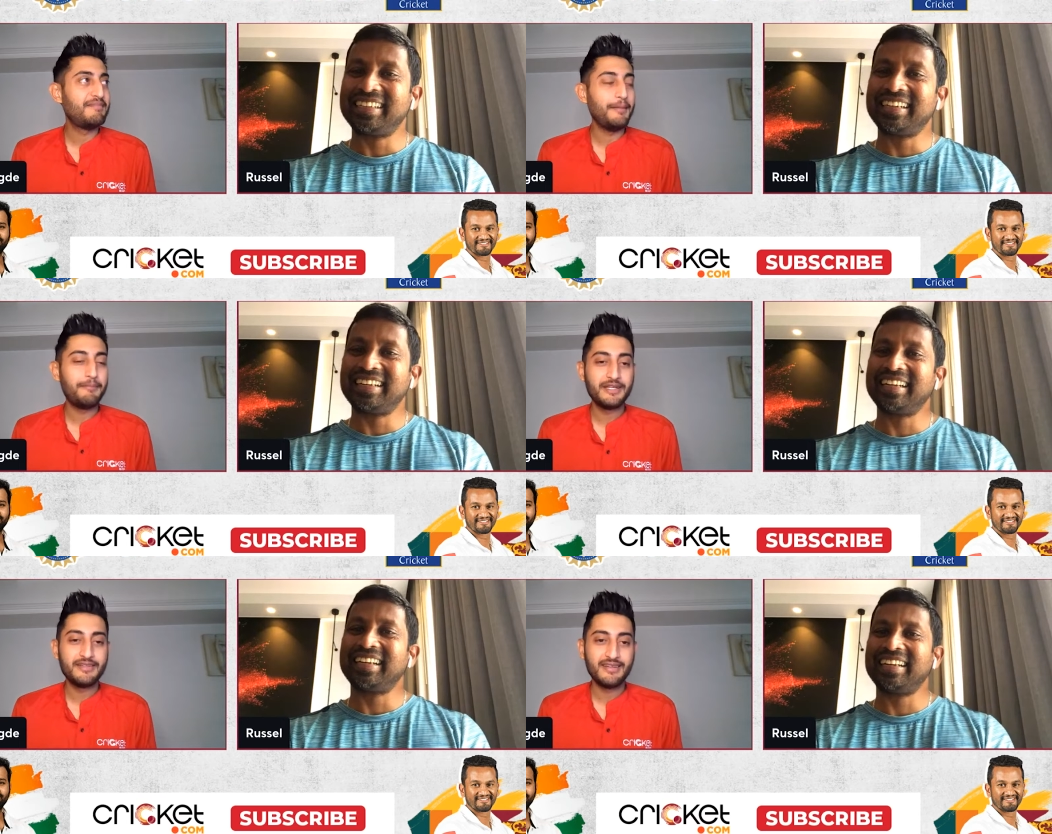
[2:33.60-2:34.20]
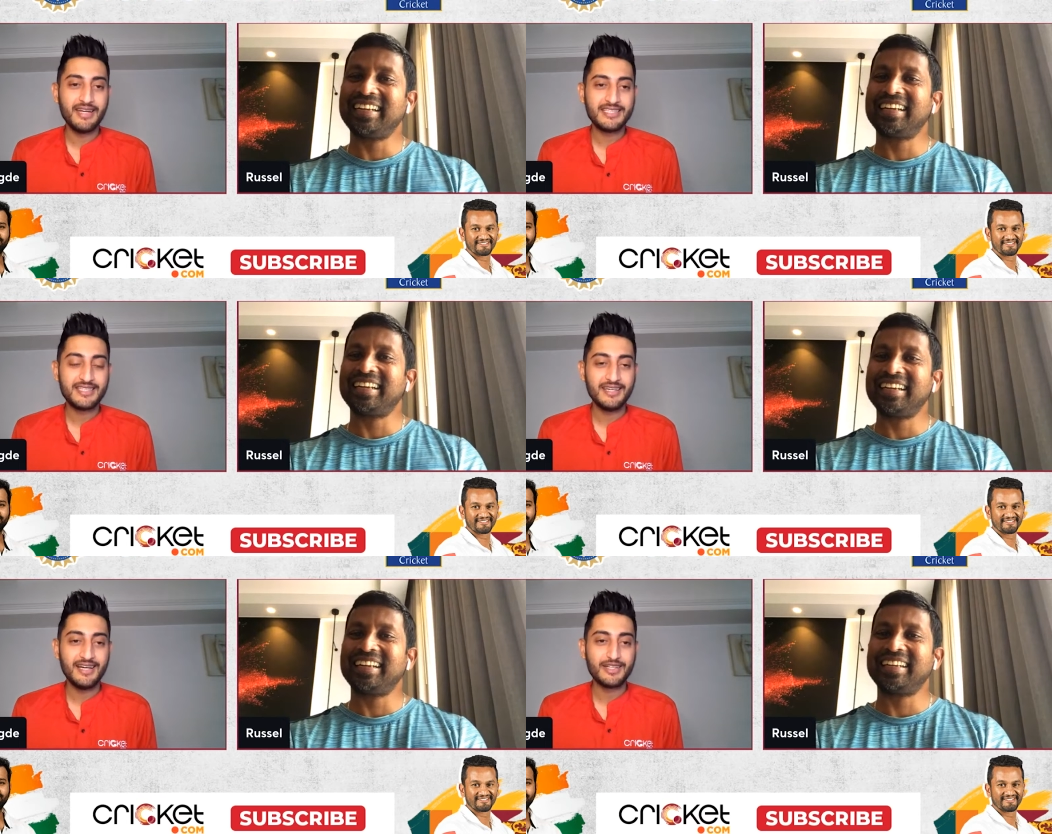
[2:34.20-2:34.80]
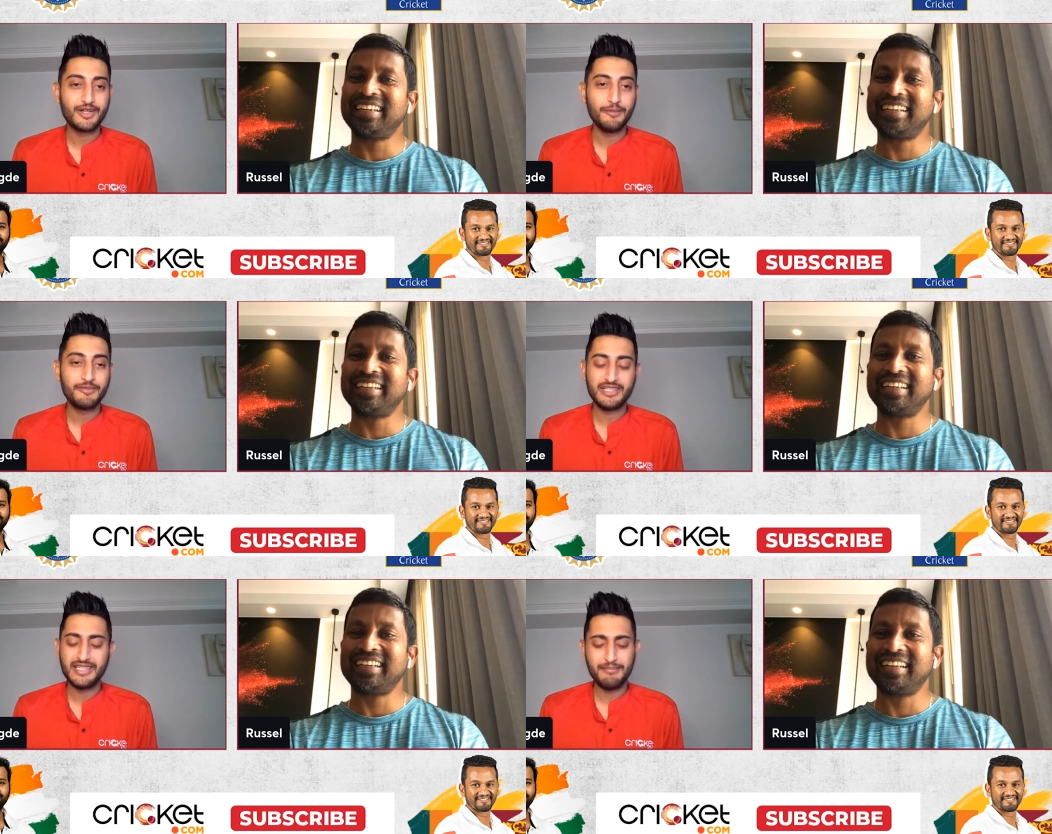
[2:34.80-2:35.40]
Speaker 1: bump into the rest of the other commentary
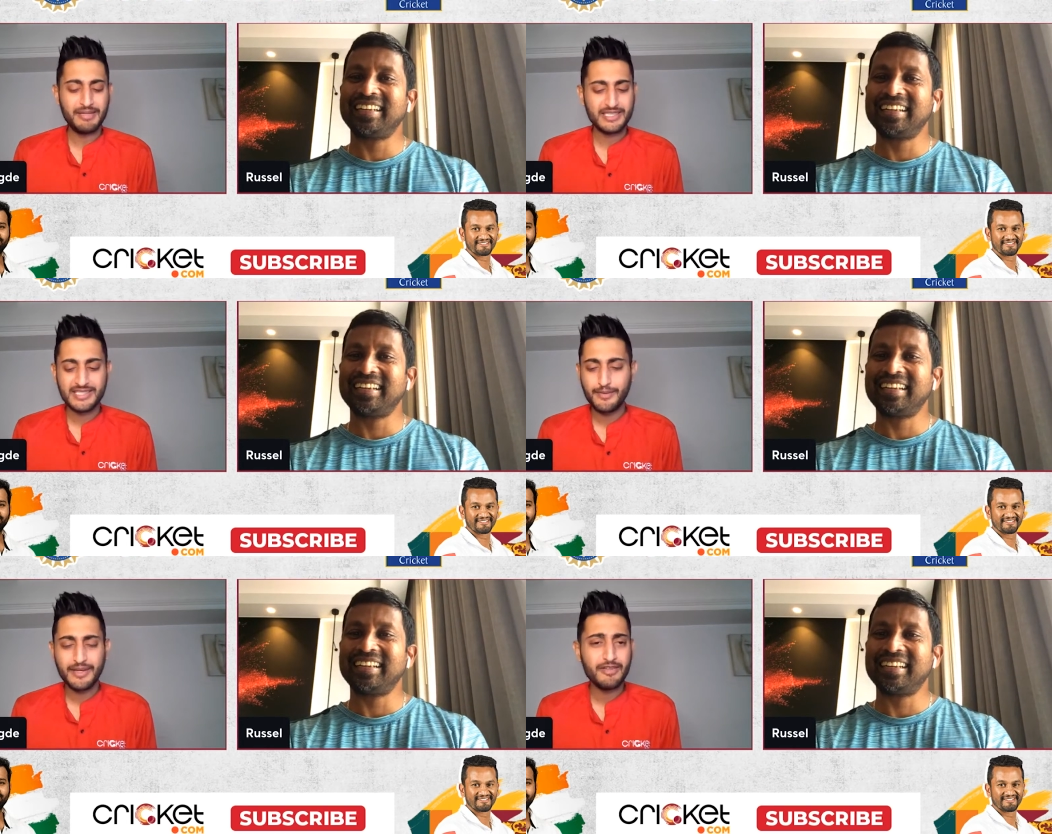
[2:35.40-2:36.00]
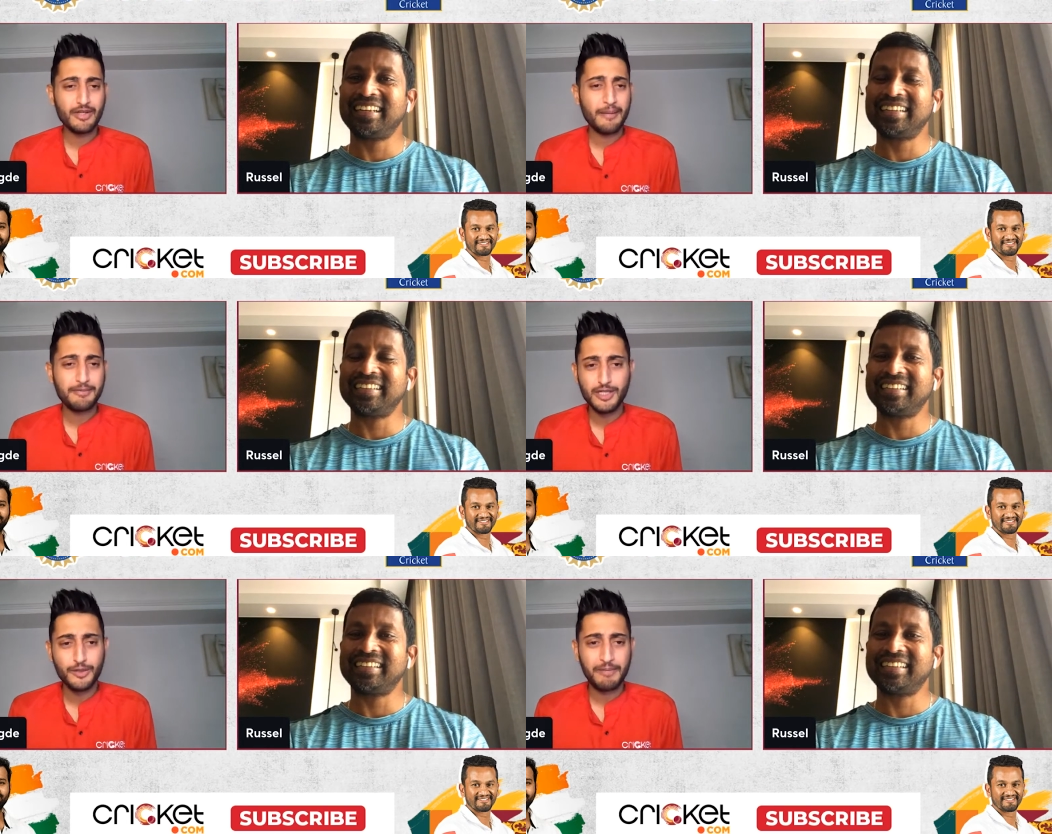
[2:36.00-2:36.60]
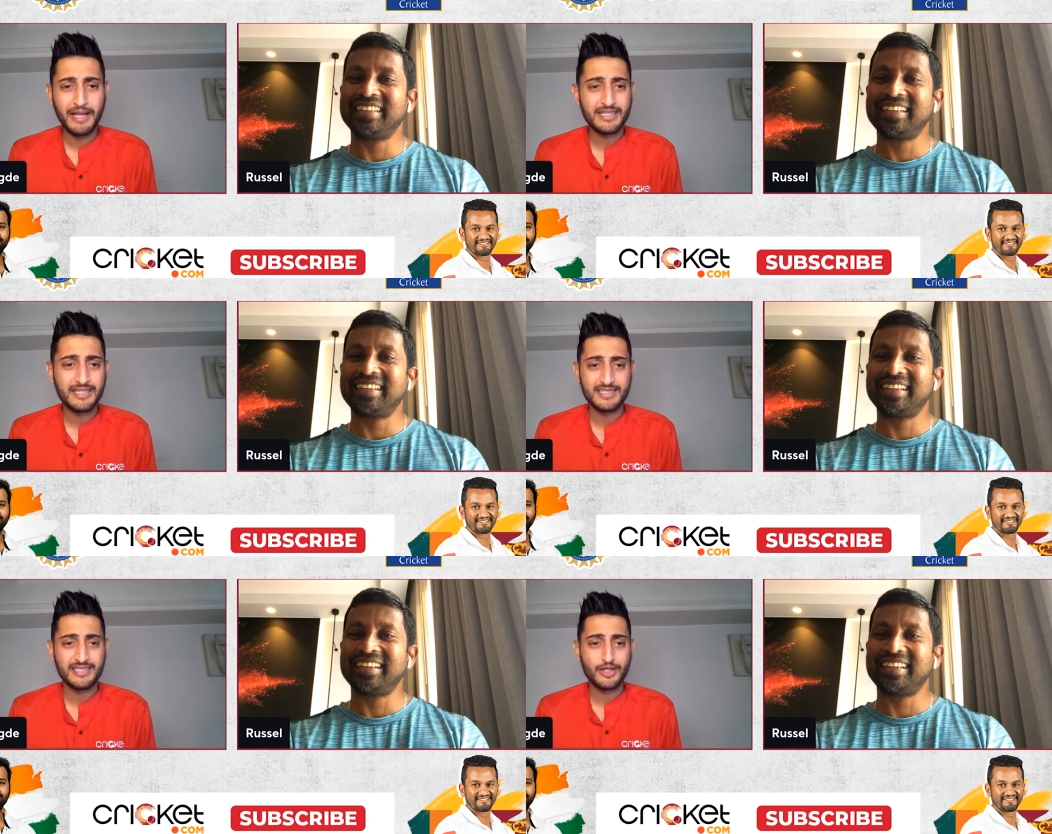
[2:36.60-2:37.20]
team because they were giving absolute
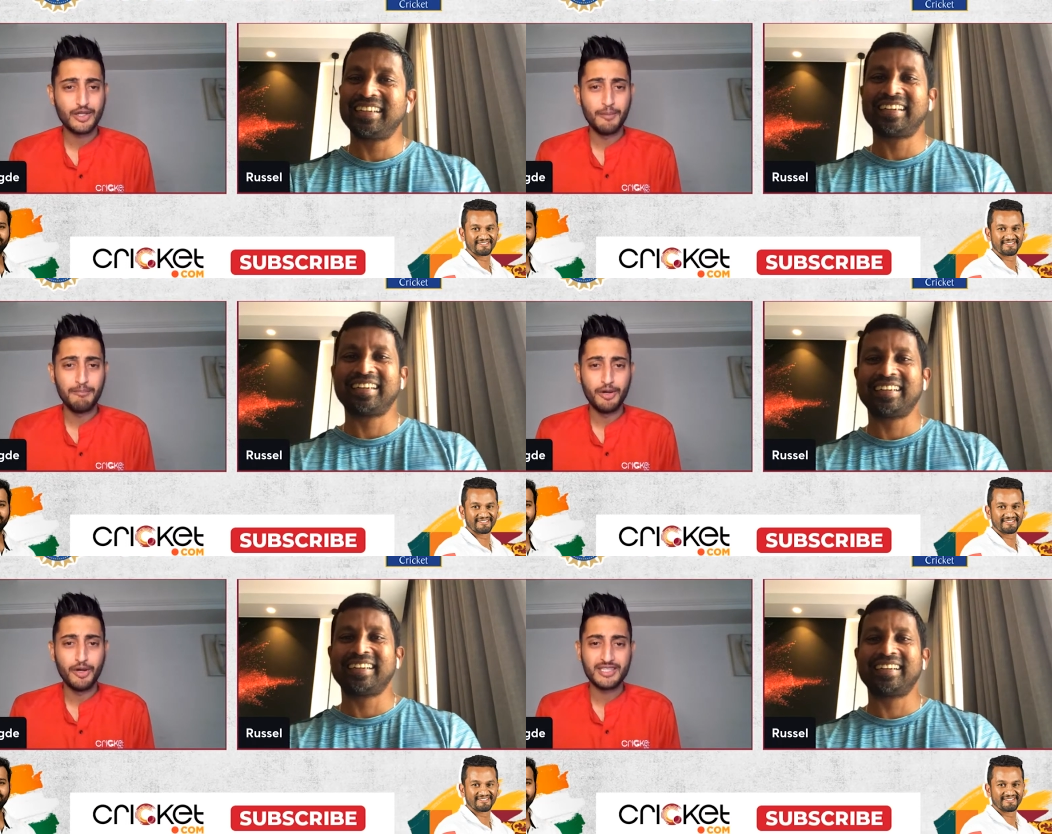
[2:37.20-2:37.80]
pelters in the com box?